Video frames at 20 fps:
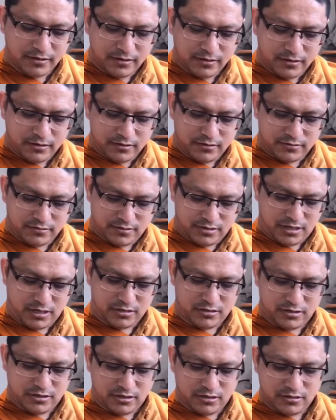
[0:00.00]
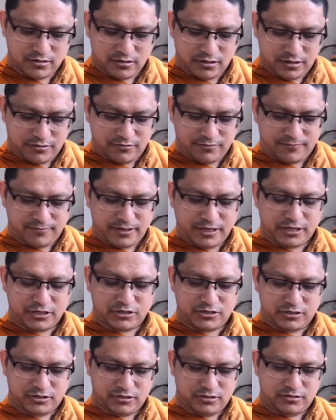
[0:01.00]
There's another
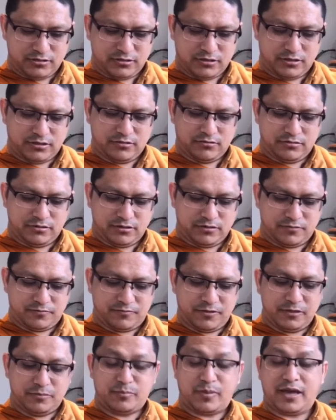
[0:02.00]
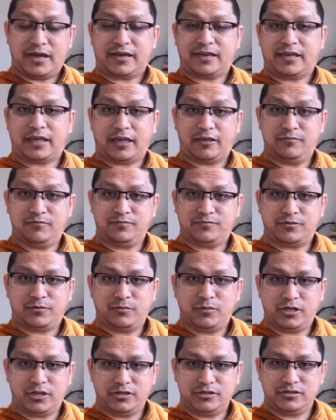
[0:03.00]
reflection, feedback came from
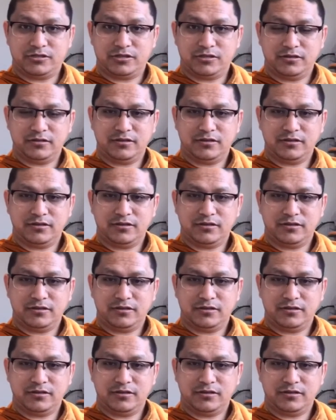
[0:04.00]
London,